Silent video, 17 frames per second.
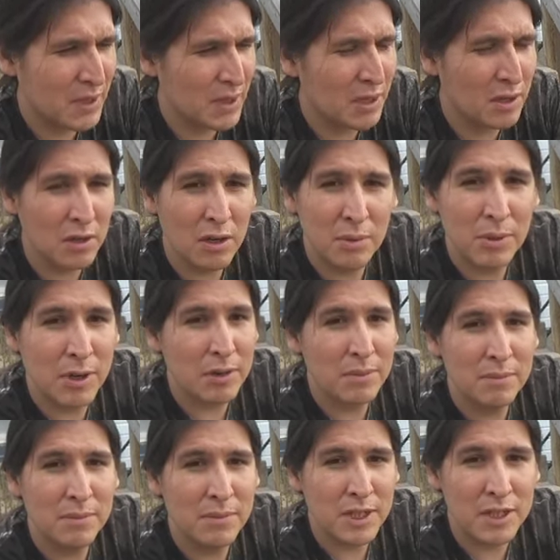
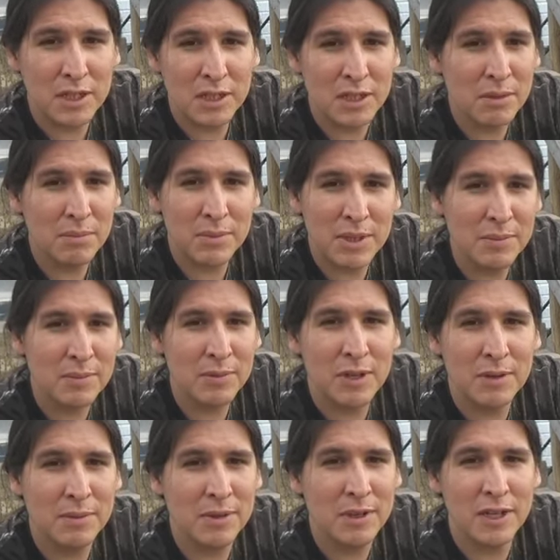about Mexican
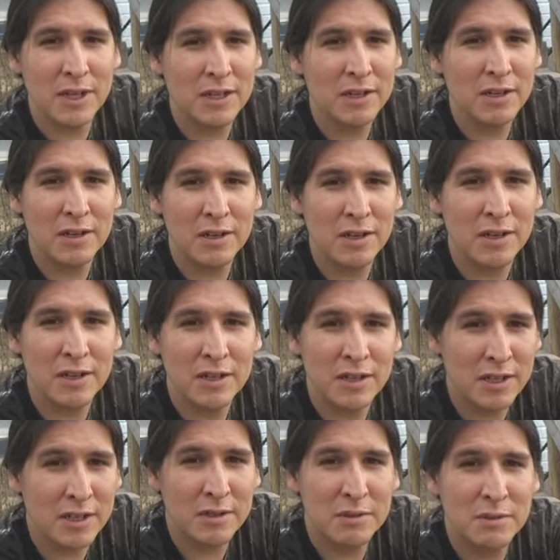people. I mean, like, are not
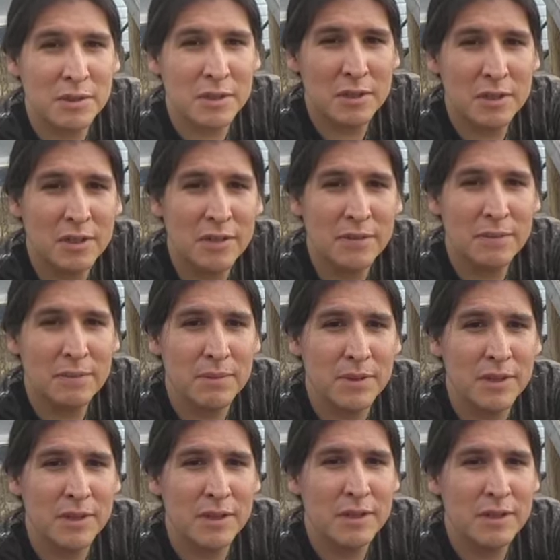natives and stuff.
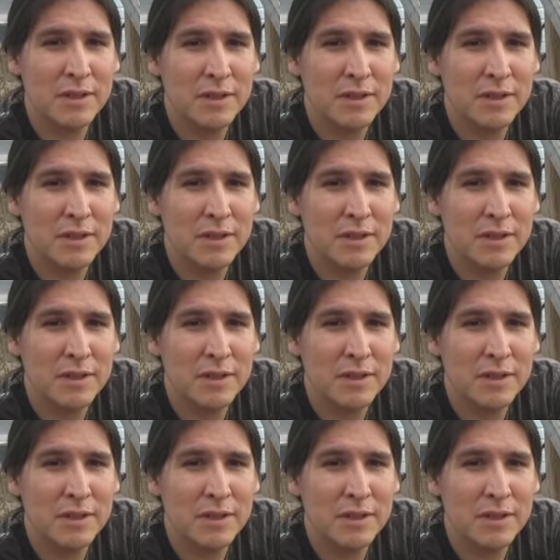But